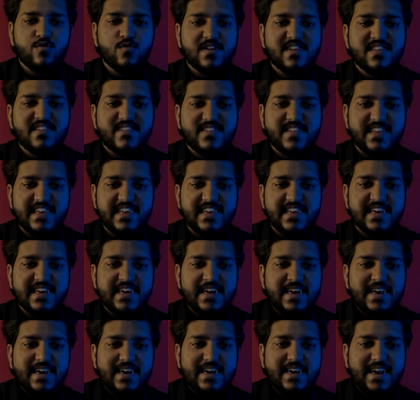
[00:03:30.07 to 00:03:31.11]
you can see,
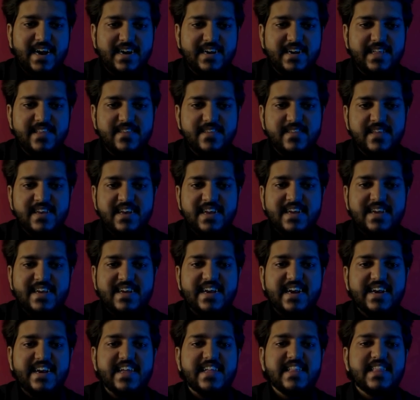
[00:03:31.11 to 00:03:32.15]
that is
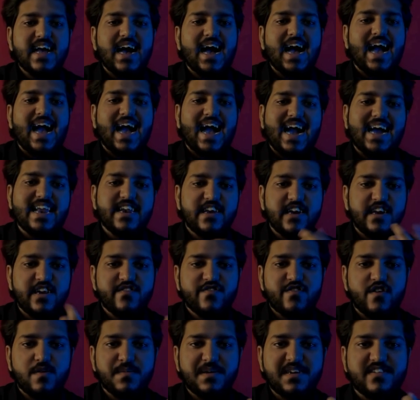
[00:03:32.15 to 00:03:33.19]
getting the hand
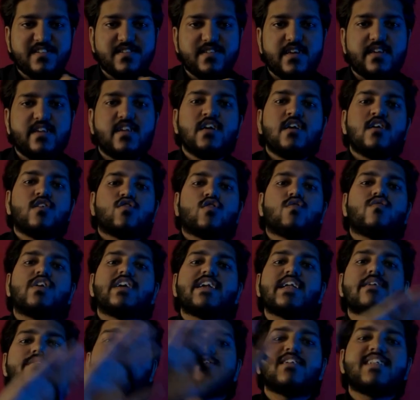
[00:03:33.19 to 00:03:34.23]
information. So
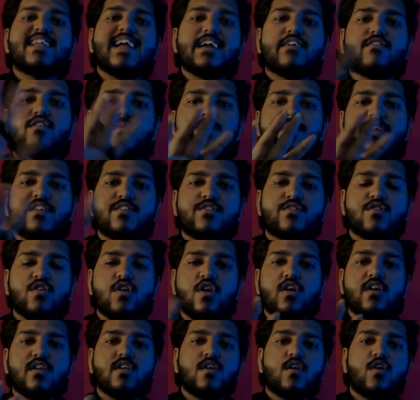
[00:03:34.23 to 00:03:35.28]
whatever that will be
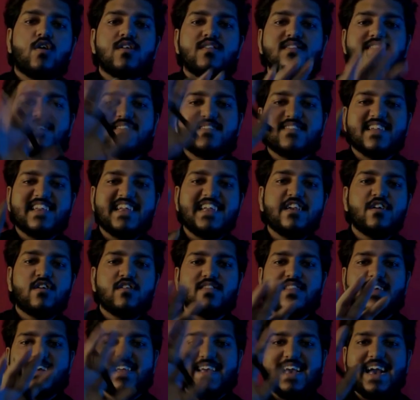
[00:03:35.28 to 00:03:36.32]
drawn on the screen,
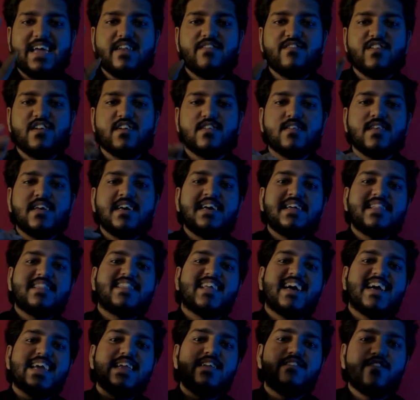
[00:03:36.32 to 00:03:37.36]
on the canvas,
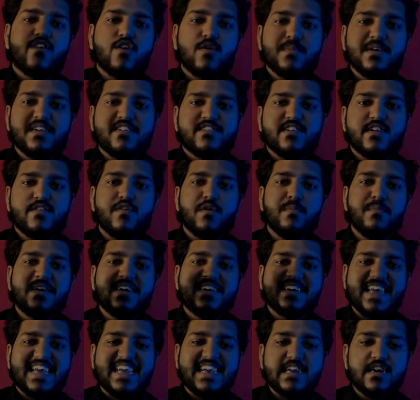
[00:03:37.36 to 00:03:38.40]
the information will be
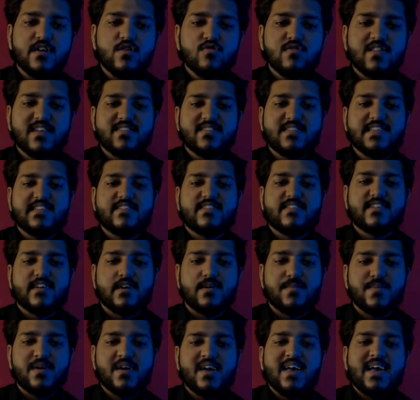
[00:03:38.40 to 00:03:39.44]
taken to the
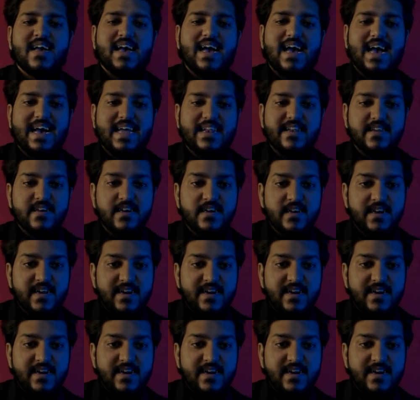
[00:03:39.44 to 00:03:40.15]
system, and